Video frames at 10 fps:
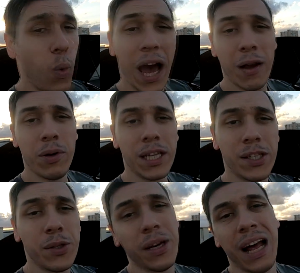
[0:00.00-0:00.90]
I wanted to
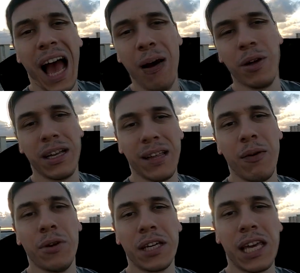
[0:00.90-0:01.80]
do it, I want
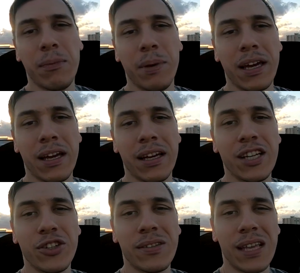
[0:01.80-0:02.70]
to keep my
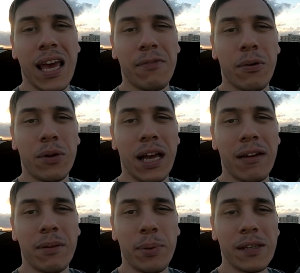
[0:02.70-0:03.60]
engine safe. I want to
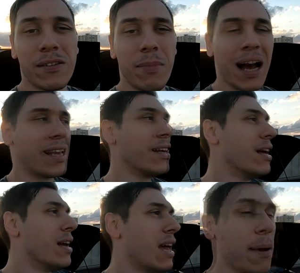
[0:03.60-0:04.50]
have the peace of mind
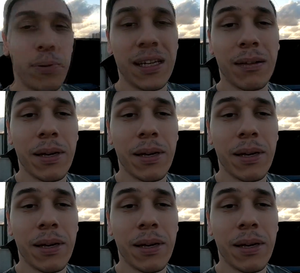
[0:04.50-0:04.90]
and protect my